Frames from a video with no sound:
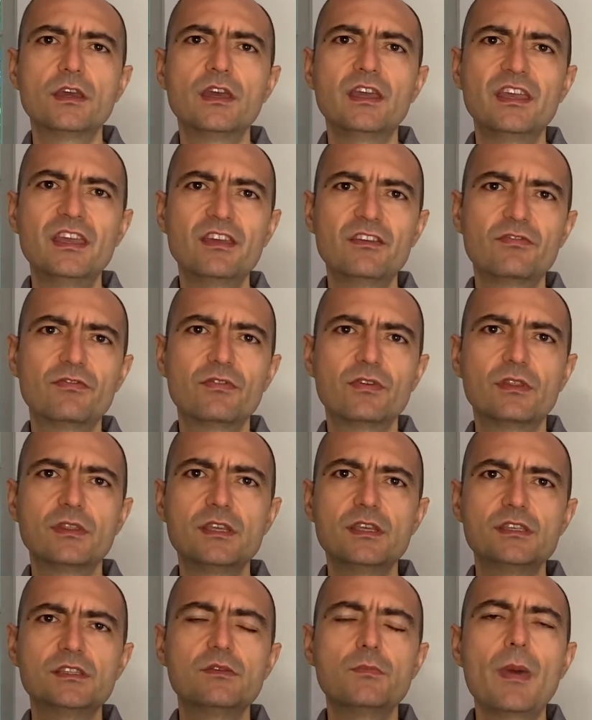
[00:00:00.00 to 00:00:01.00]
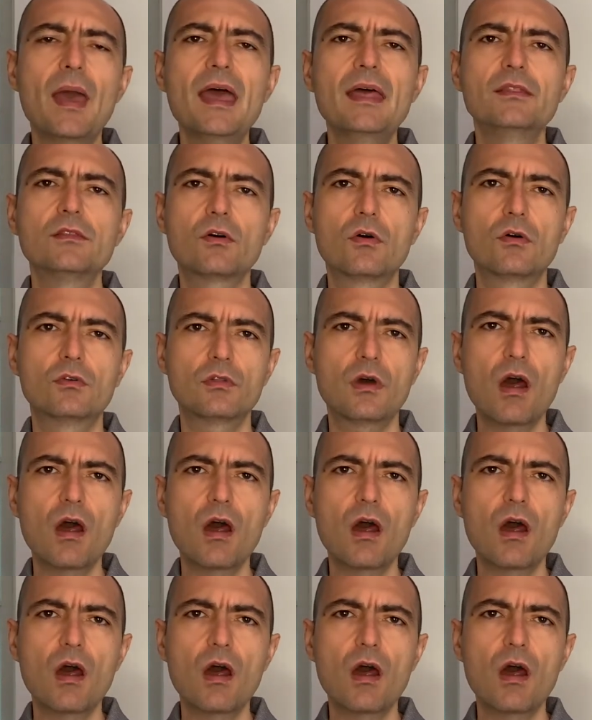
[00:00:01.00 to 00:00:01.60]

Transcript: if these depend on